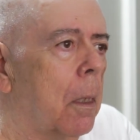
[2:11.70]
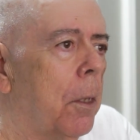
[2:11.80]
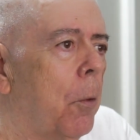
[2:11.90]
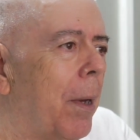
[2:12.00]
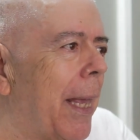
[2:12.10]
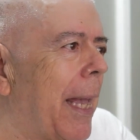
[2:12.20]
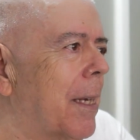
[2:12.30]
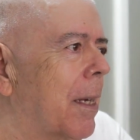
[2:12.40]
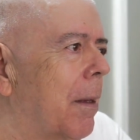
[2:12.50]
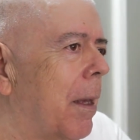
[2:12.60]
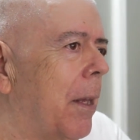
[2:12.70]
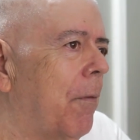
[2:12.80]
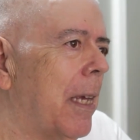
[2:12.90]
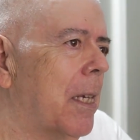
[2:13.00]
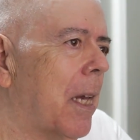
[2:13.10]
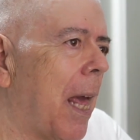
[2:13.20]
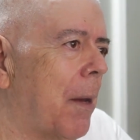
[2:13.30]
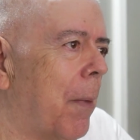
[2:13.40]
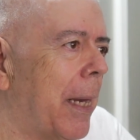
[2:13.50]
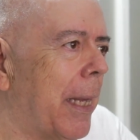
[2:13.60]
You really hate to invest a lot
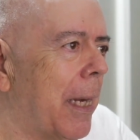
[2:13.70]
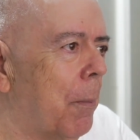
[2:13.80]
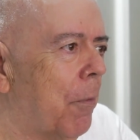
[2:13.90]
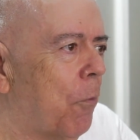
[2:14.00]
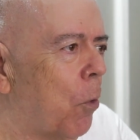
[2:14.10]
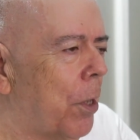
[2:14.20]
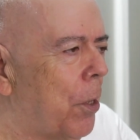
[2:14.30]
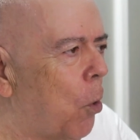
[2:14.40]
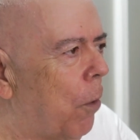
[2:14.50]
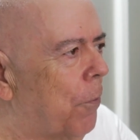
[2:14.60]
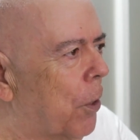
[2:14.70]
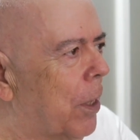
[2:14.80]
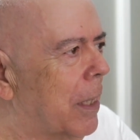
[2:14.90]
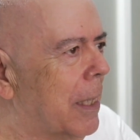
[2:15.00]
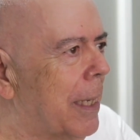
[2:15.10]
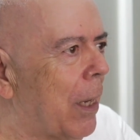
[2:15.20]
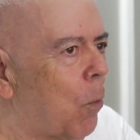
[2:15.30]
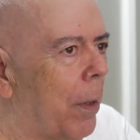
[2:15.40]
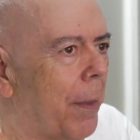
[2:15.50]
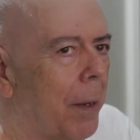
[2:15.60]
of money in it before you know if you're going to stick
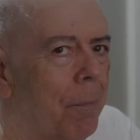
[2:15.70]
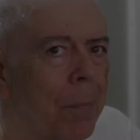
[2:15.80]
with it.